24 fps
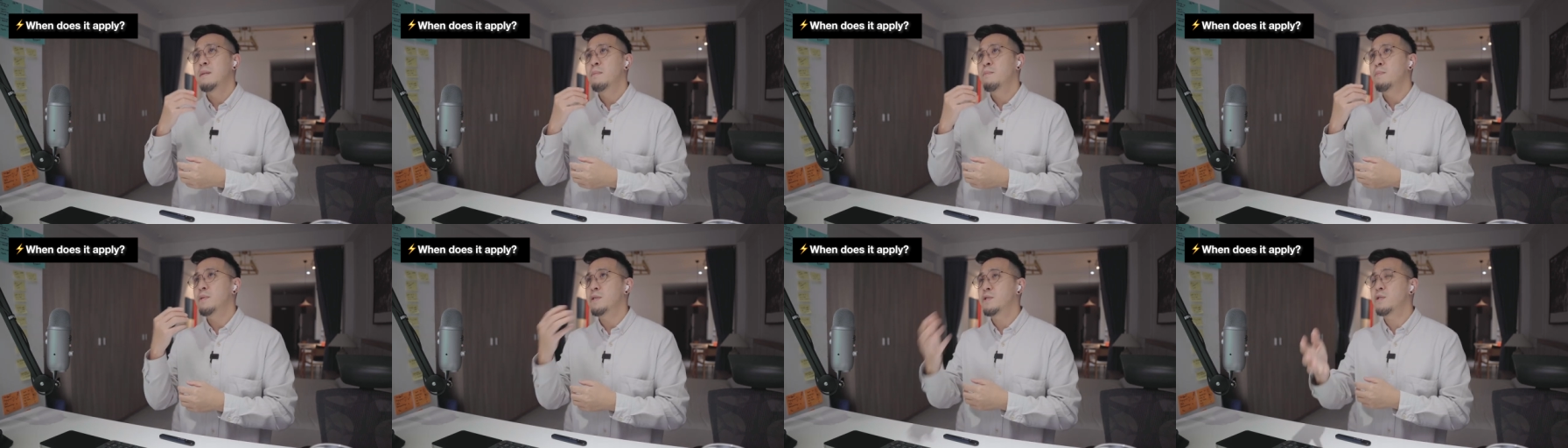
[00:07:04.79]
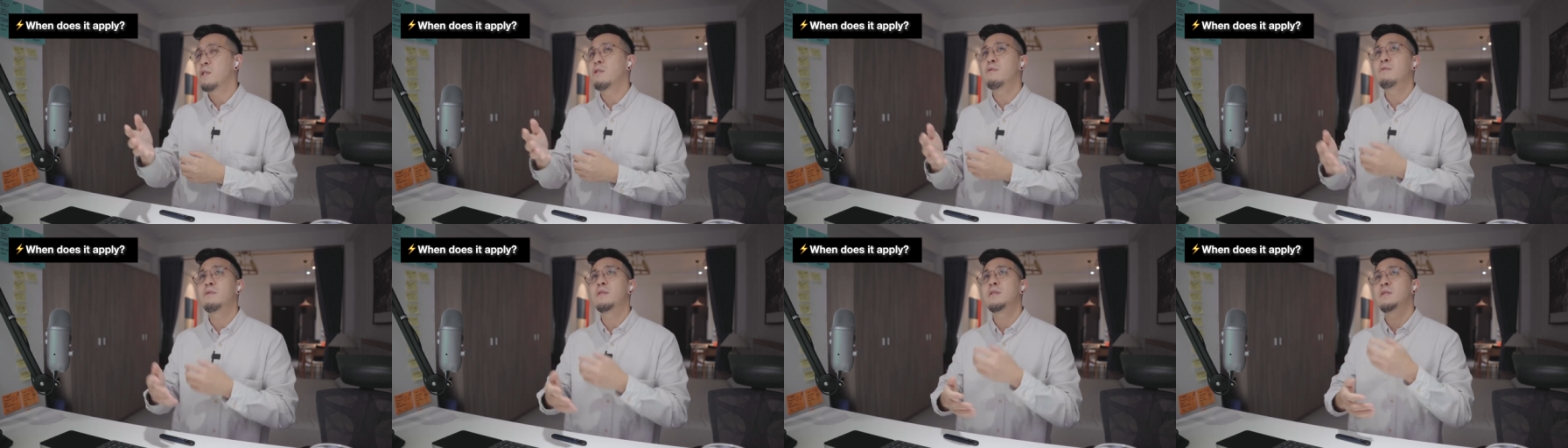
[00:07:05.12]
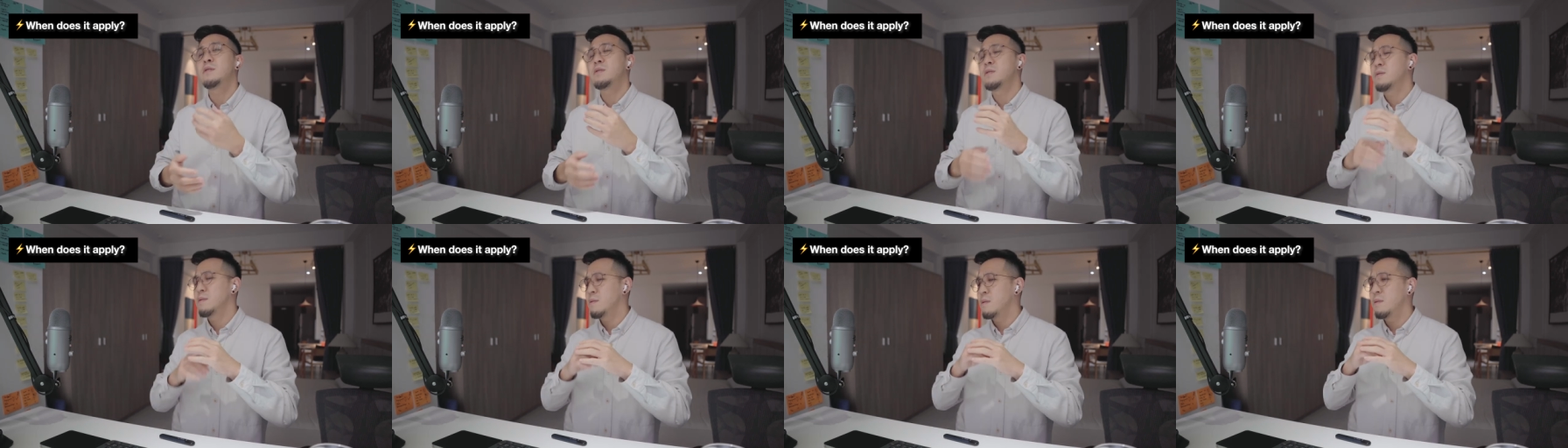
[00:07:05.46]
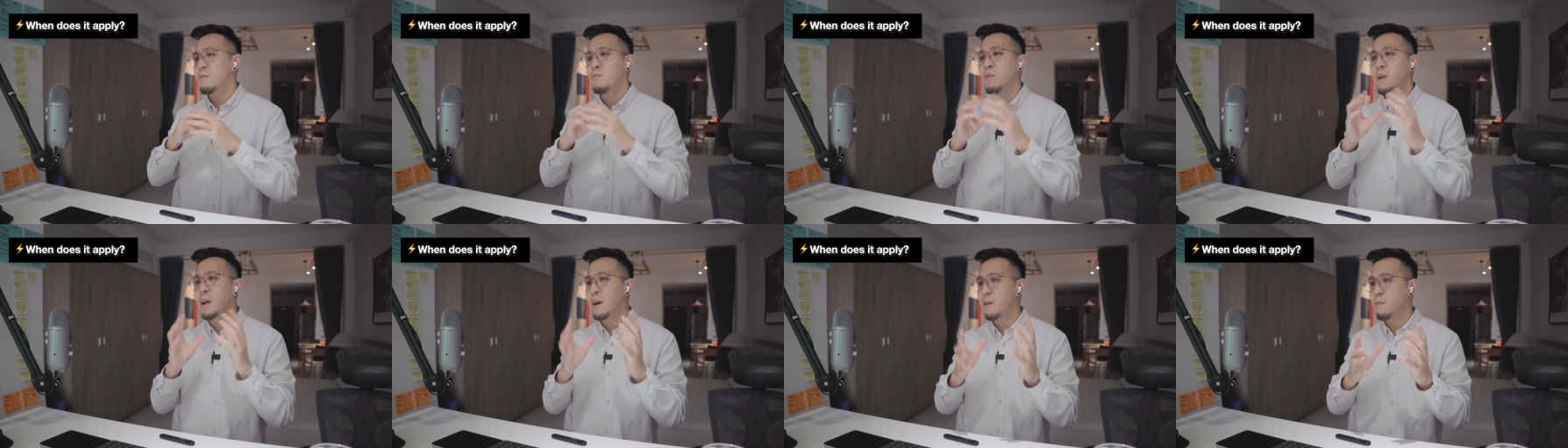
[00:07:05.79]
personas,
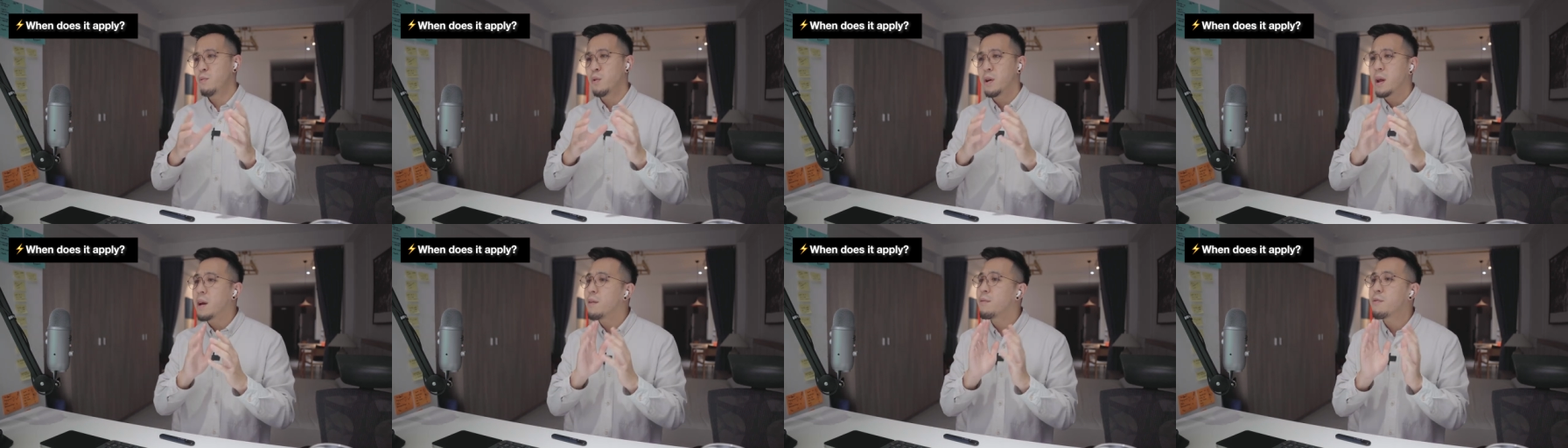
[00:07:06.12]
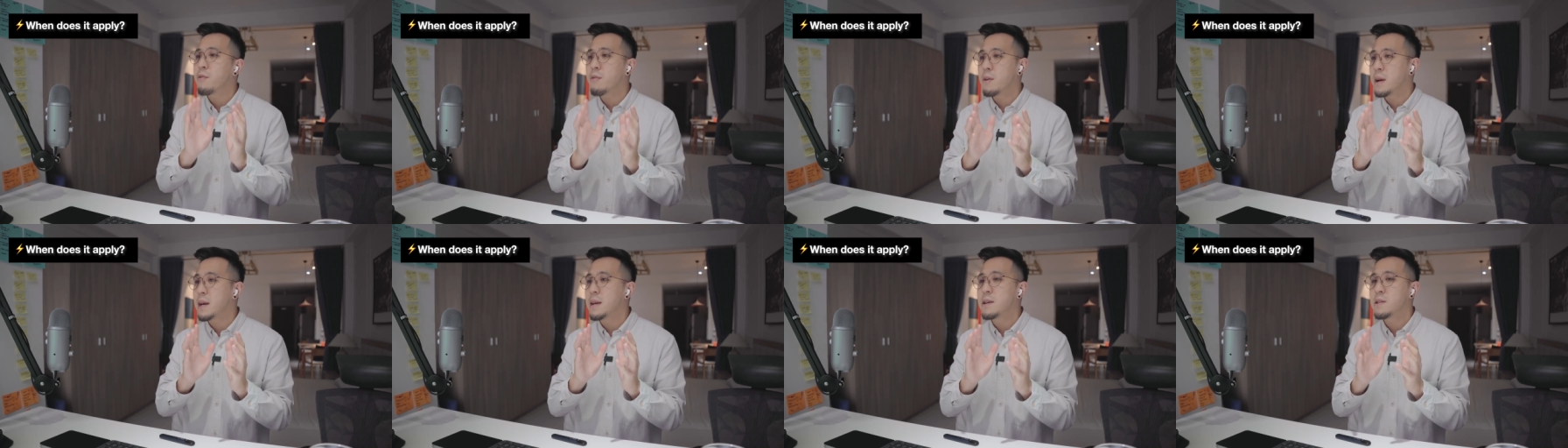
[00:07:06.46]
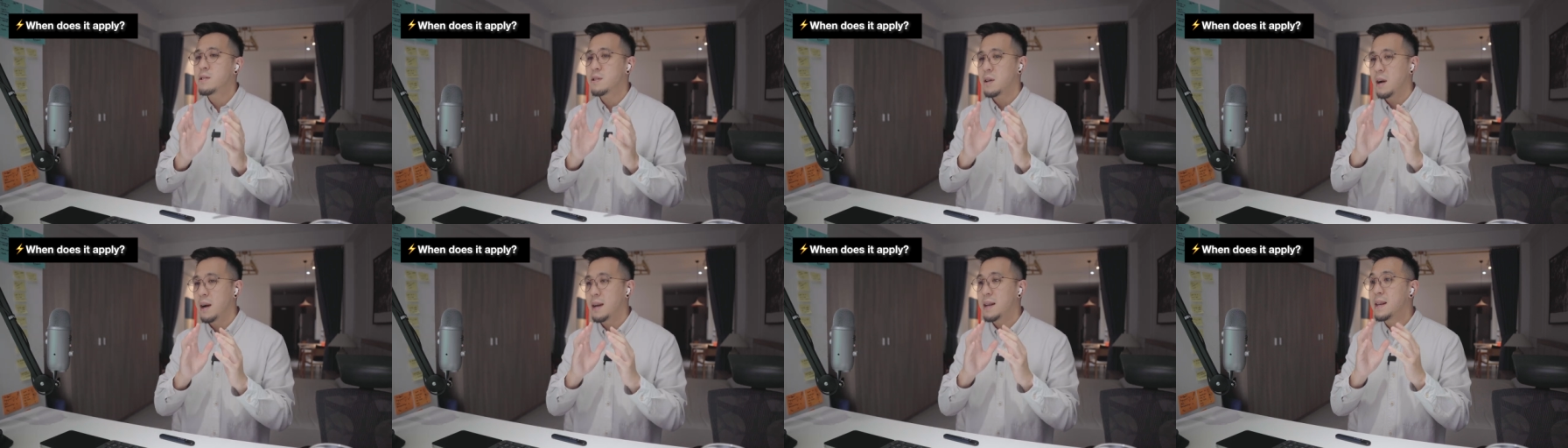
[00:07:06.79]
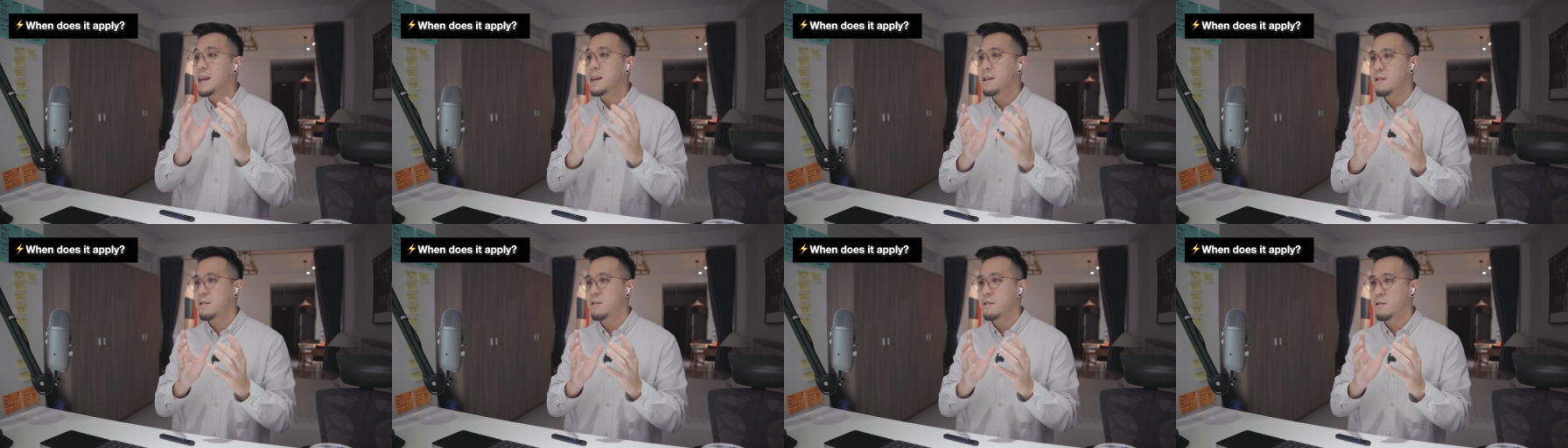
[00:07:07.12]
whatever it is I
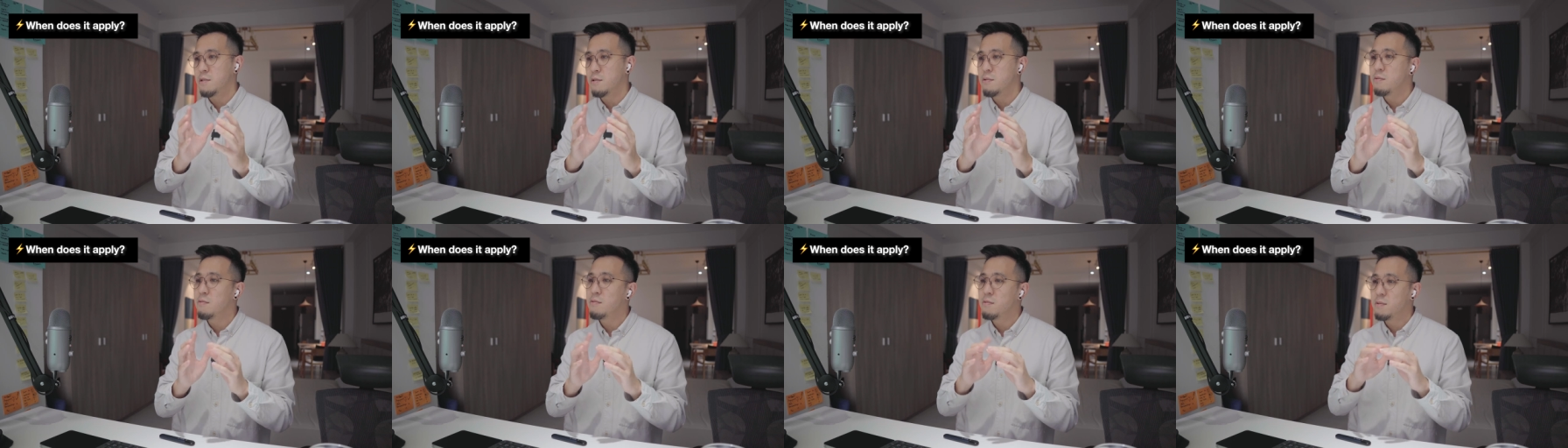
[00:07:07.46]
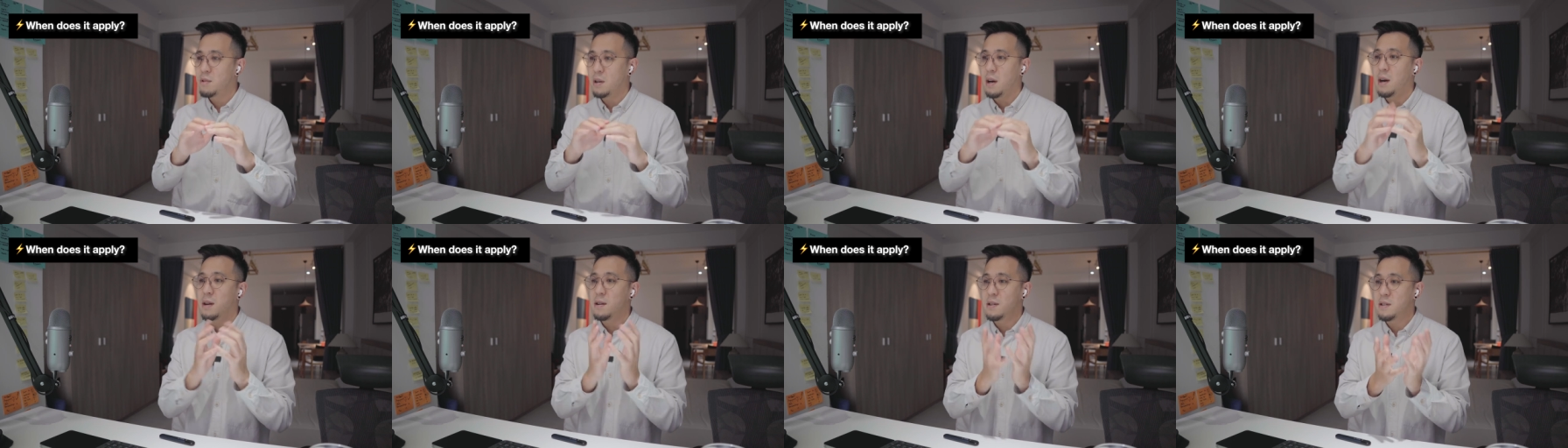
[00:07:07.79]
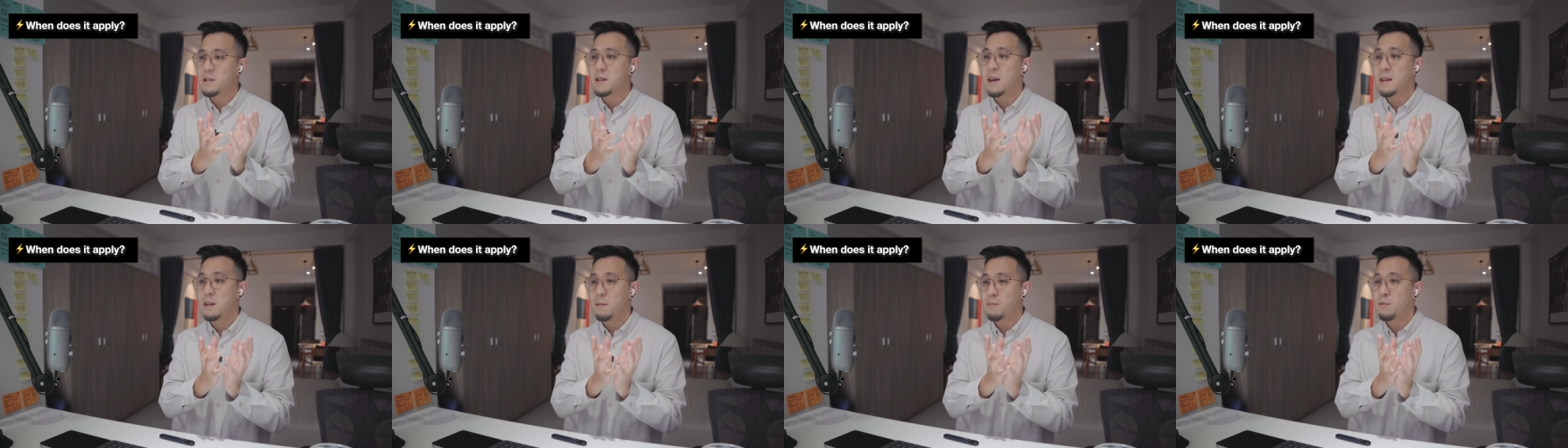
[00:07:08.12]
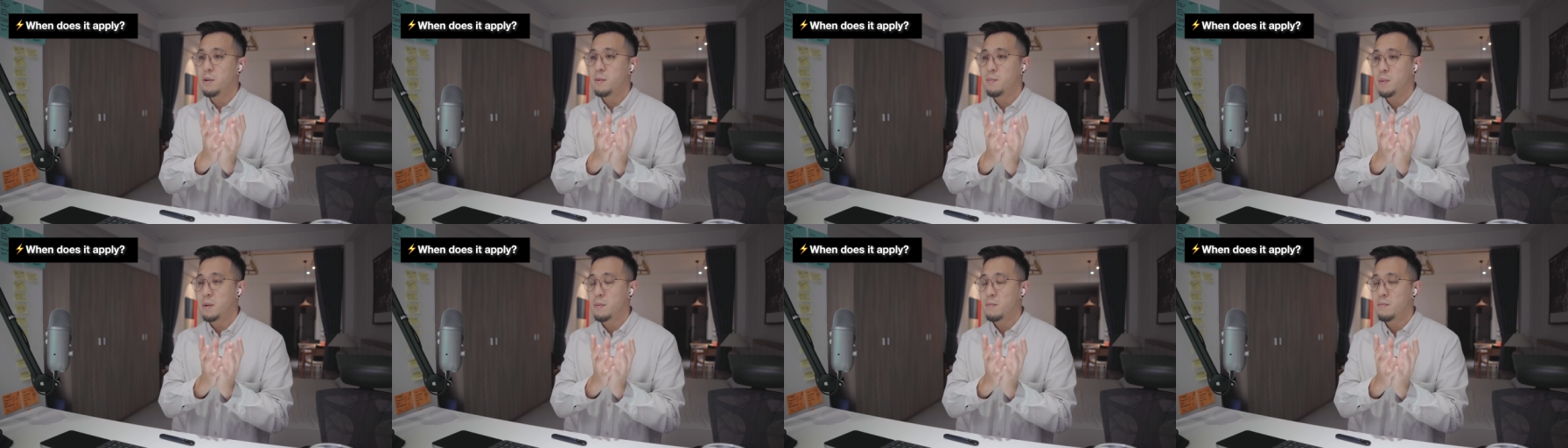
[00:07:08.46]
need to do to understand the
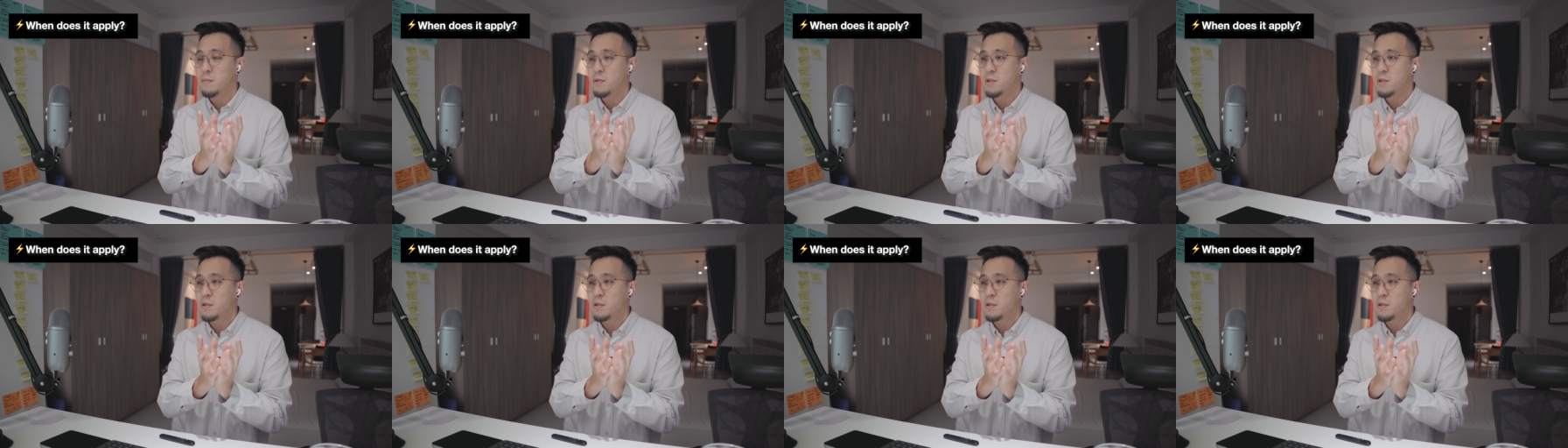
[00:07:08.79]
problem.